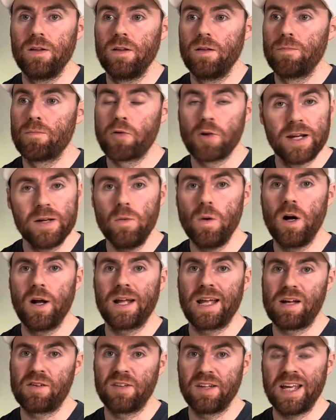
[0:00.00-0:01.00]

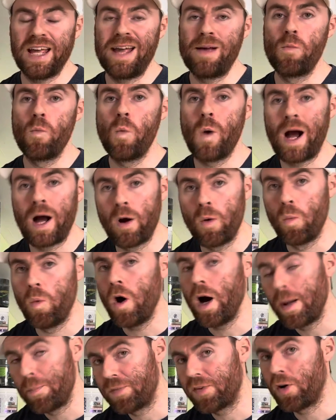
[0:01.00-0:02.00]
pre-workouts are getting
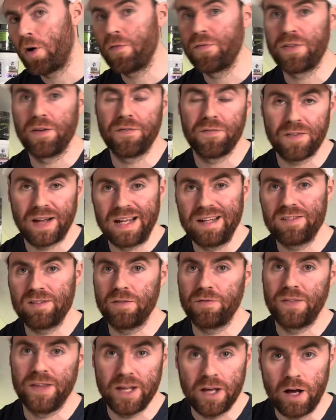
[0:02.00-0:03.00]
wiped off the face of
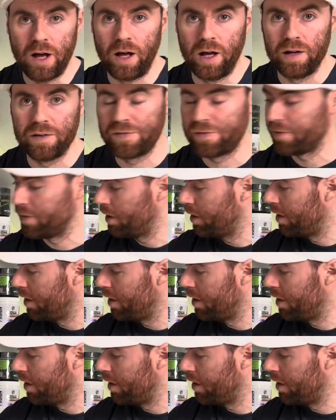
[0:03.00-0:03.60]
the earth.